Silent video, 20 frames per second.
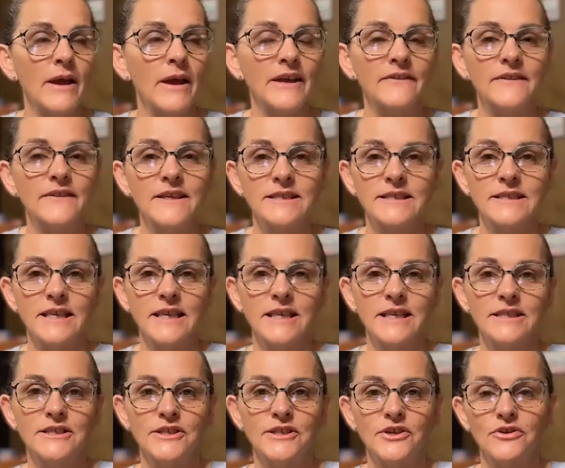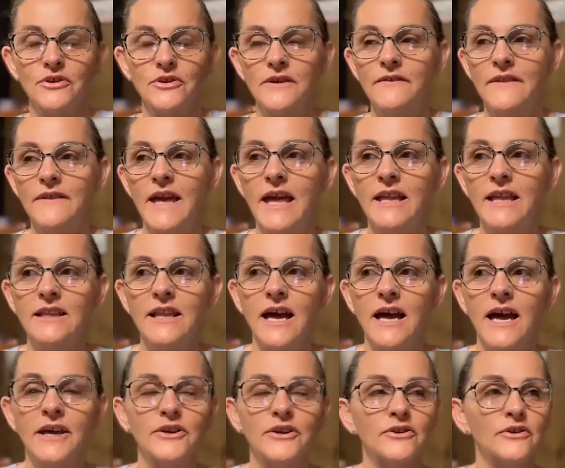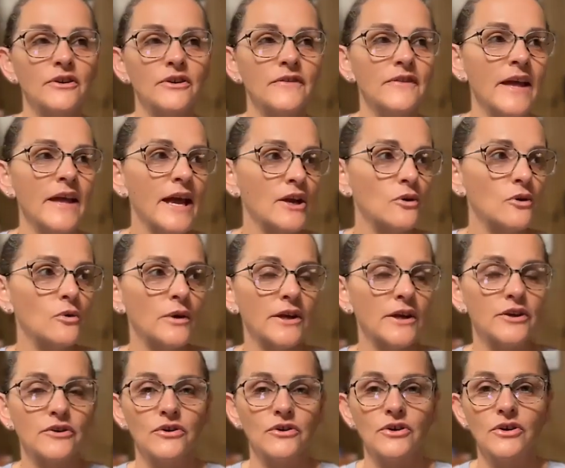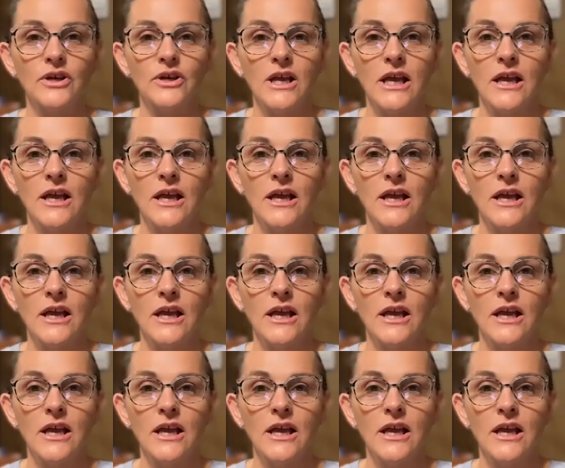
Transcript: make this easier and that lighter and that quicker.